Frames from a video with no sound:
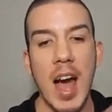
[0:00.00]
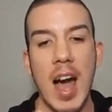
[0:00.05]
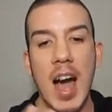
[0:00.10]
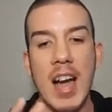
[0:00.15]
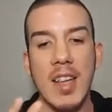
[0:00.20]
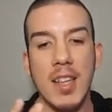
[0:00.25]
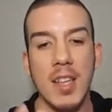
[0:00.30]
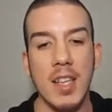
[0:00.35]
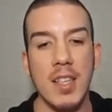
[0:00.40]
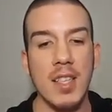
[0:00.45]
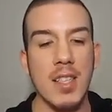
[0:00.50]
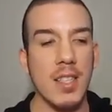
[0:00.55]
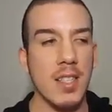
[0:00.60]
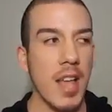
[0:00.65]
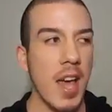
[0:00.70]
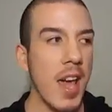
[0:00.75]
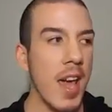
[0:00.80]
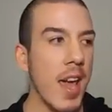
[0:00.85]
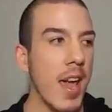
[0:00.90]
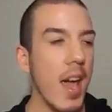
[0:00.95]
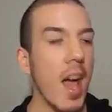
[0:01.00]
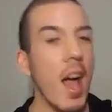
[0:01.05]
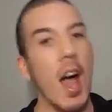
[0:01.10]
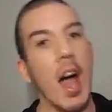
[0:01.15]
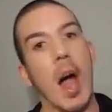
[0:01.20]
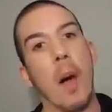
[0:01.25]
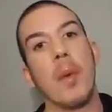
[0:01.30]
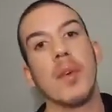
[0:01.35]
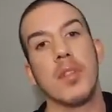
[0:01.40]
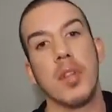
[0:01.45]
I didn't say,
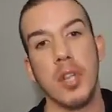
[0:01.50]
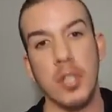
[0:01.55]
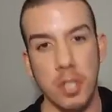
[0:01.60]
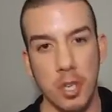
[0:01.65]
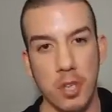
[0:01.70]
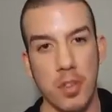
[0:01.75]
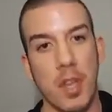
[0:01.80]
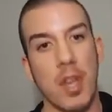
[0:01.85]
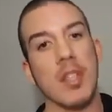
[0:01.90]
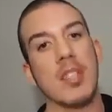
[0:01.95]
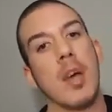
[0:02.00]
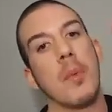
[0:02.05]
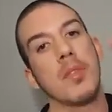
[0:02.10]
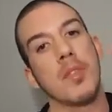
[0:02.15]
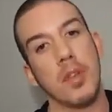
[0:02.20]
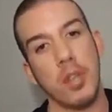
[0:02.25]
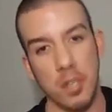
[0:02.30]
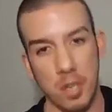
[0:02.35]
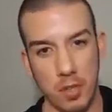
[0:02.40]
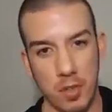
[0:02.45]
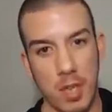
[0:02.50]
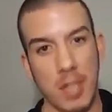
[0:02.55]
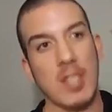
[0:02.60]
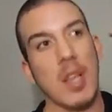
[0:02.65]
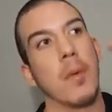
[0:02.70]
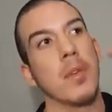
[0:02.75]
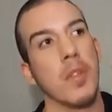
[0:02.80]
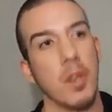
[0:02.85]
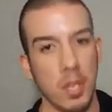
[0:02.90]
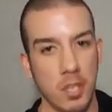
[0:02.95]
I was going to do this, I was going to do this, I
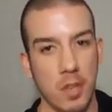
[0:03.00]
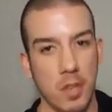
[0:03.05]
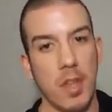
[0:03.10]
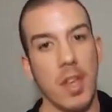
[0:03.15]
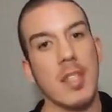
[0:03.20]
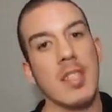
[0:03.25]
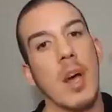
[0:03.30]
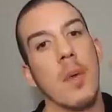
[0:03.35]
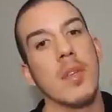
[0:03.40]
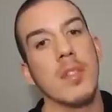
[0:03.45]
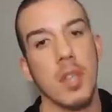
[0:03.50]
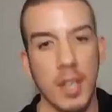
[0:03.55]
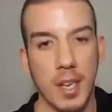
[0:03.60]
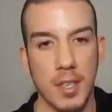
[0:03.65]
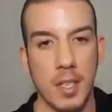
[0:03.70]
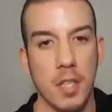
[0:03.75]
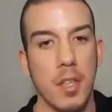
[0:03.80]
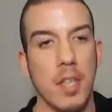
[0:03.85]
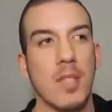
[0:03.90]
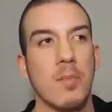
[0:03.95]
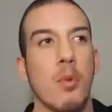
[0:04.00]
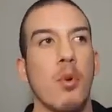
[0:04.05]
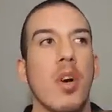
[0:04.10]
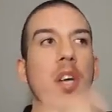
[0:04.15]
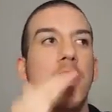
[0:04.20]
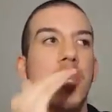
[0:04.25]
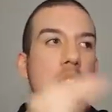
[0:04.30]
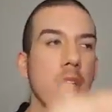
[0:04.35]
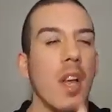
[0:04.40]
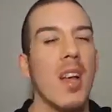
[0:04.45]
was going to do this, I was going to get to this
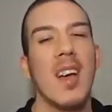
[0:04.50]
point.